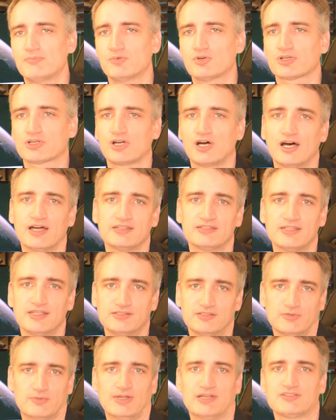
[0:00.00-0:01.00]
more
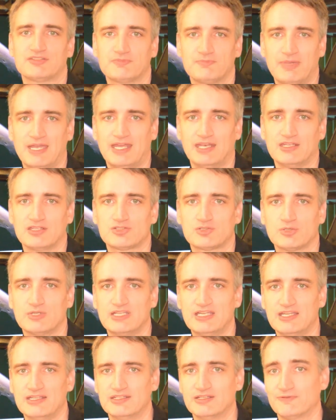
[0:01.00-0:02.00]
content around spanning
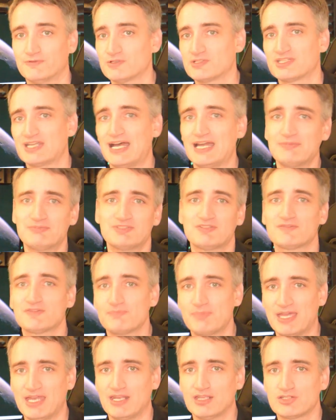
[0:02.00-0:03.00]
tree and different types of
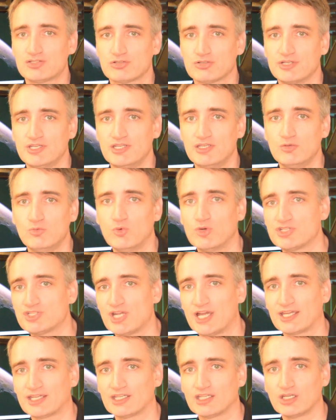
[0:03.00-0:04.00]
spanning tree, which
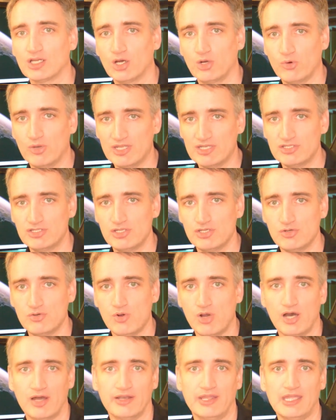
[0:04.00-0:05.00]
I can go
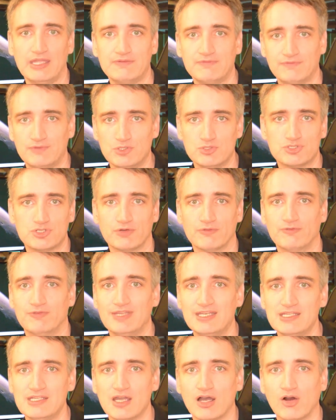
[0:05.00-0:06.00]
into on a future
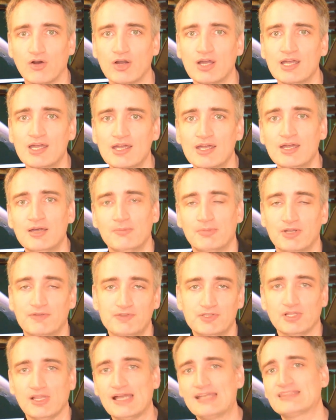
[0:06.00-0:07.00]
video. But if
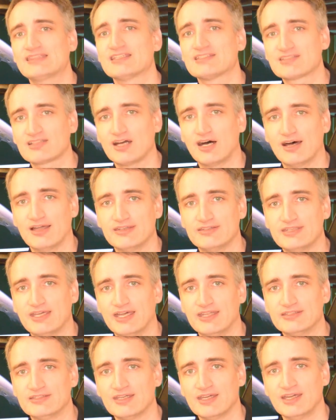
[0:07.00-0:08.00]
you like this
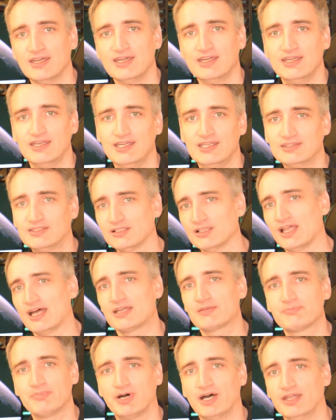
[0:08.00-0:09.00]
content, hit the
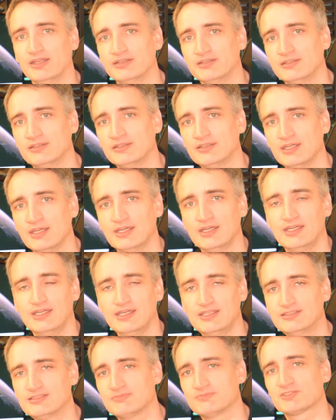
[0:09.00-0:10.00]
like button,
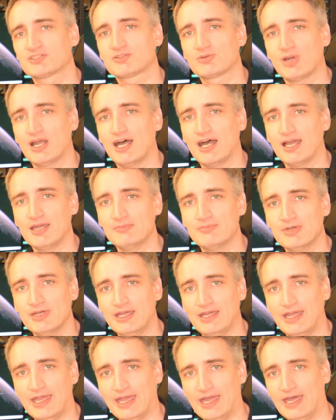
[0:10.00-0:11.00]
hit subscribe,
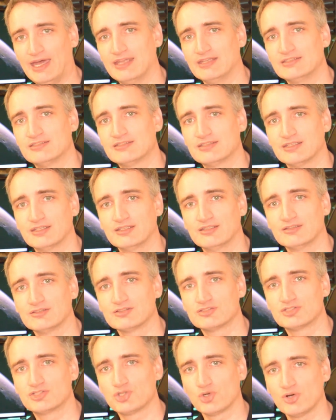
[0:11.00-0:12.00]
and
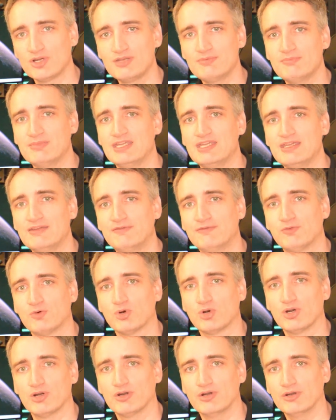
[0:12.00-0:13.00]
join me
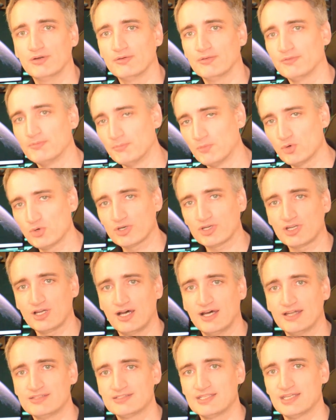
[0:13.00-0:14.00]
for more
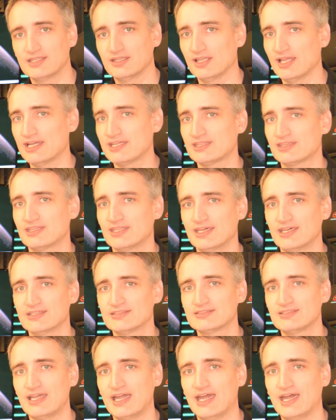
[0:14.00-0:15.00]
content like
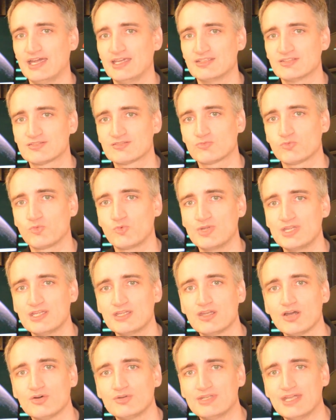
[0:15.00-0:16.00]
this as we
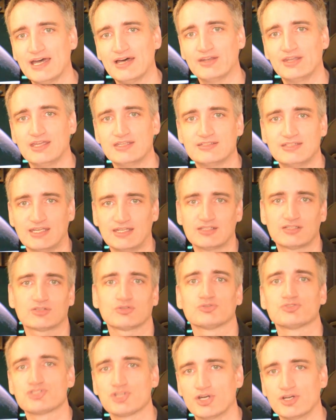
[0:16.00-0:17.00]
go down a
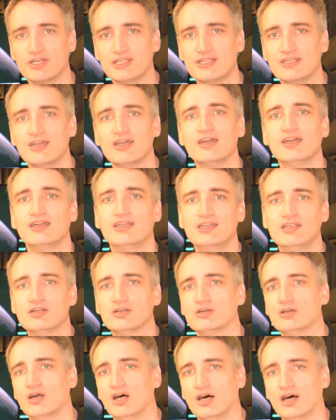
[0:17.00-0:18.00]
technical journey
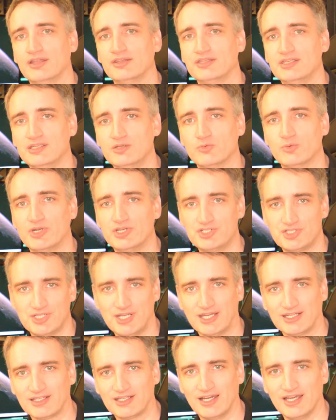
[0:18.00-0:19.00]
here on the Rich
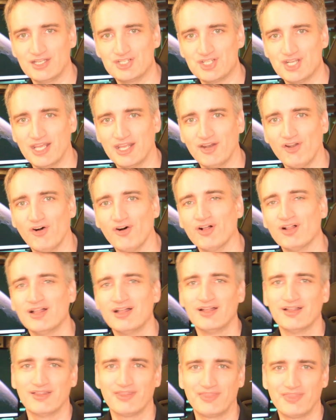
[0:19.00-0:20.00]
Tech Guy channel.
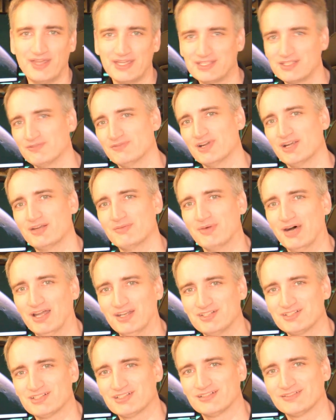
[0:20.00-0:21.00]
Thank you very
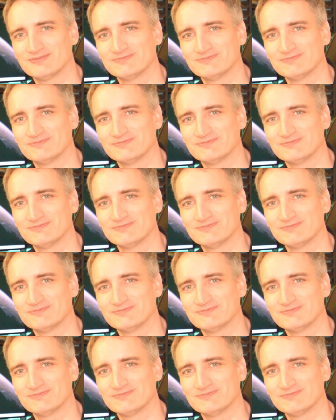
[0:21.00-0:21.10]
much.